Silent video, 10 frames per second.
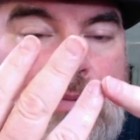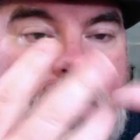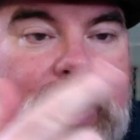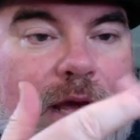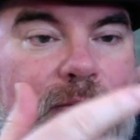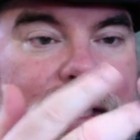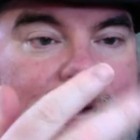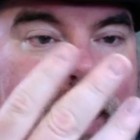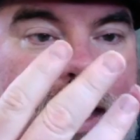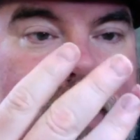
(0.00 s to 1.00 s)
But
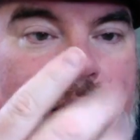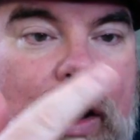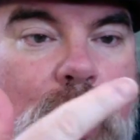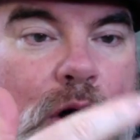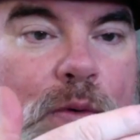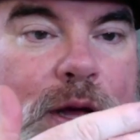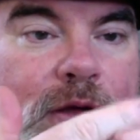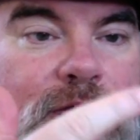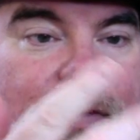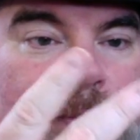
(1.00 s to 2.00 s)
ABK,
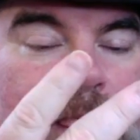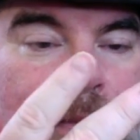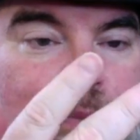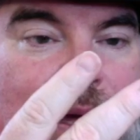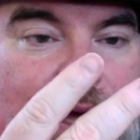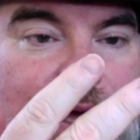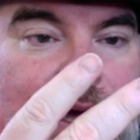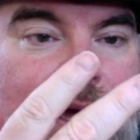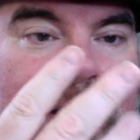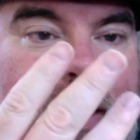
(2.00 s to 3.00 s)
always be
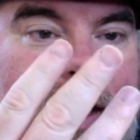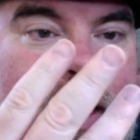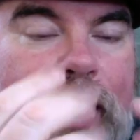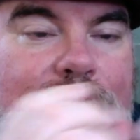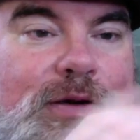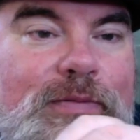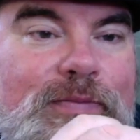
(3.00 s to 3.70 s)
kind.